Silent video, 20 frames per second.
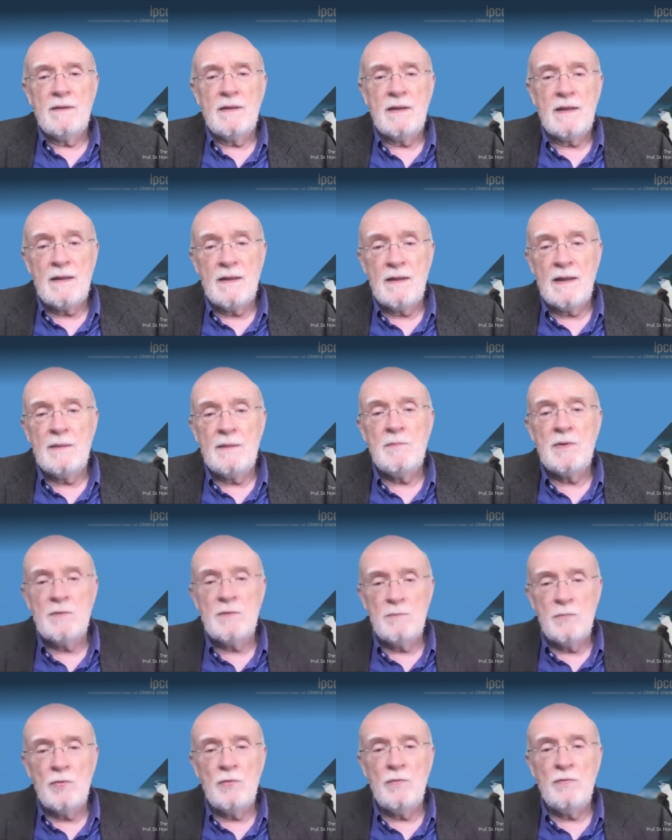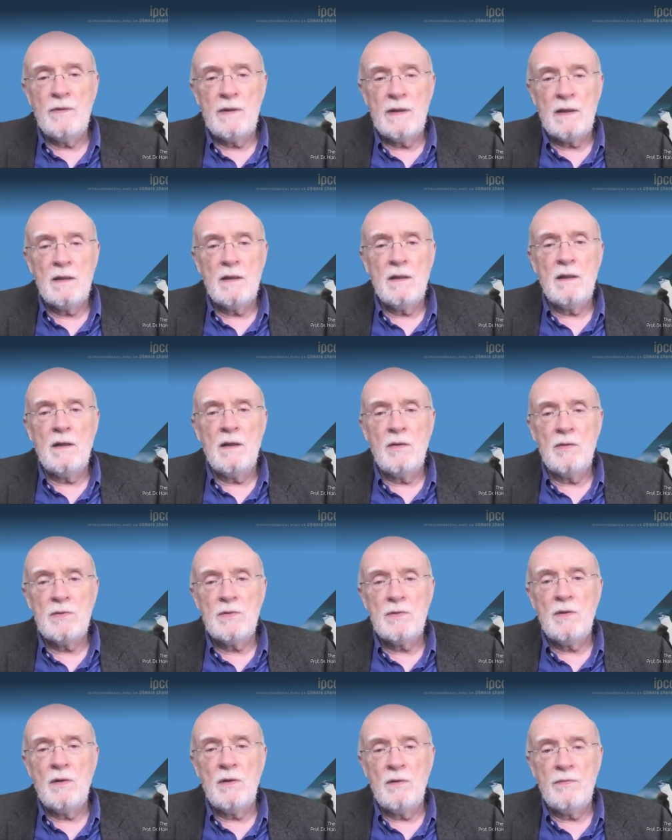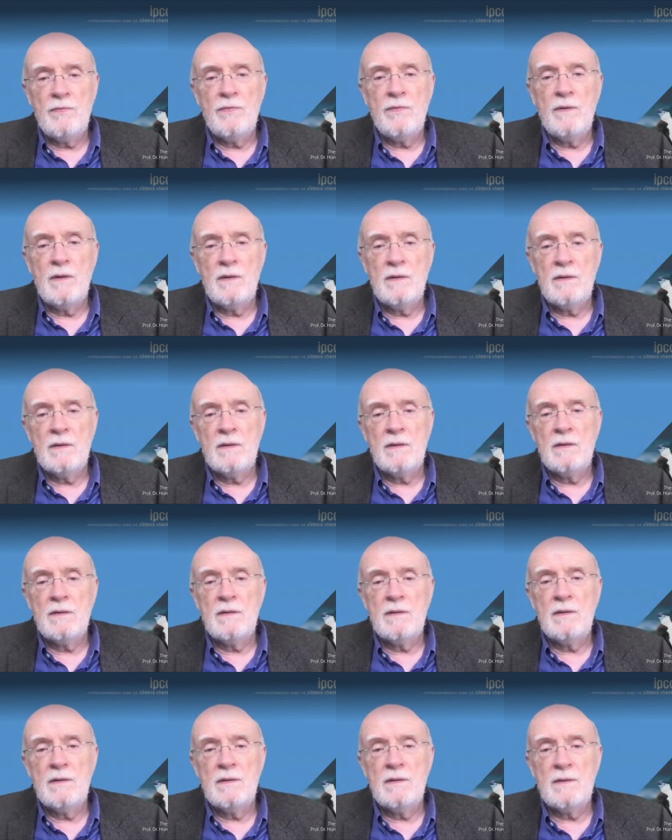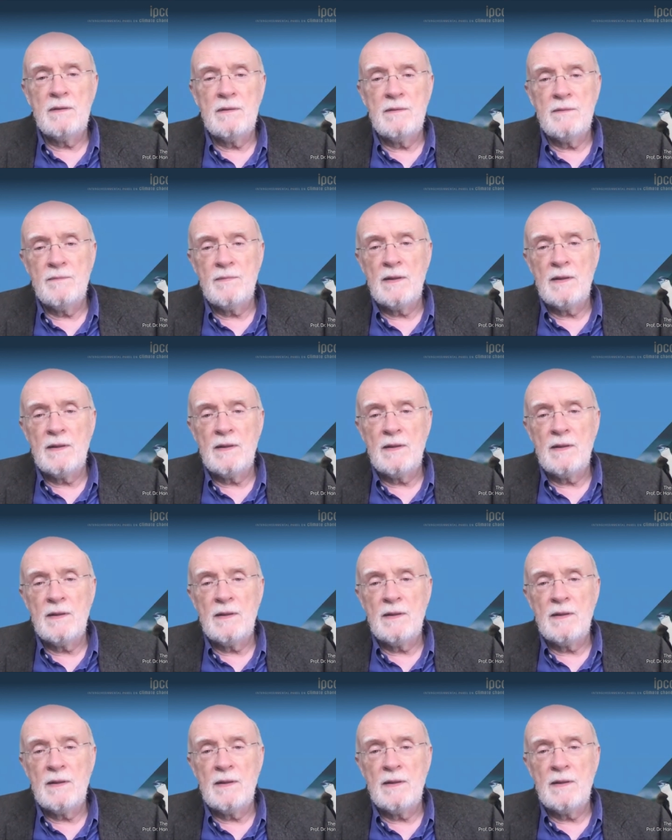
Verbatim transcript: climate moving out of the uh,